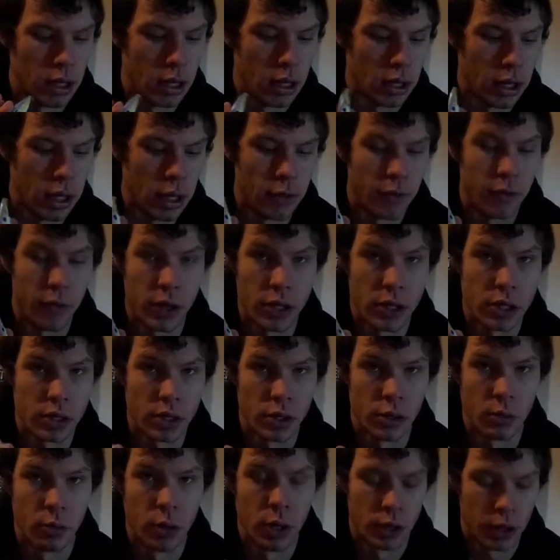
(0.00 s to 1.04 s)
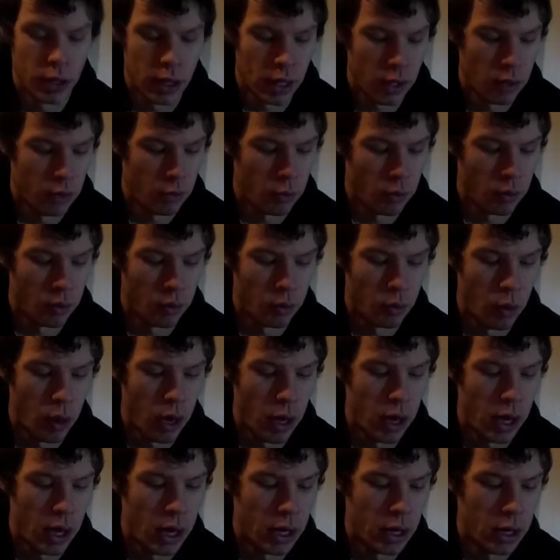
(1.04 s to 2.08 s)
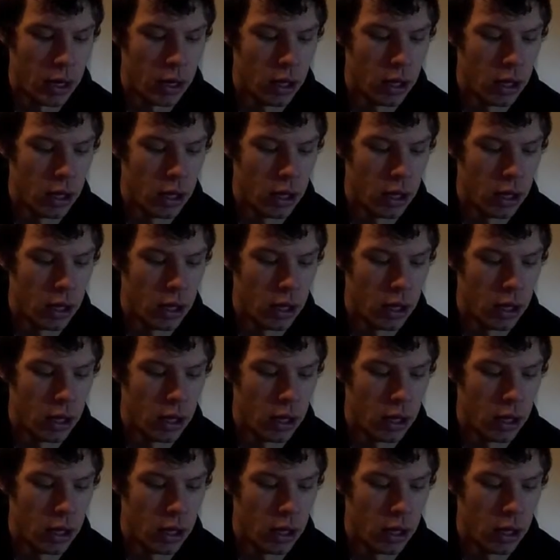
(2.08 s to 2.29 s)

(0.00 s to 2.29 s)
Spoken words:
Hey, fish don't want that wide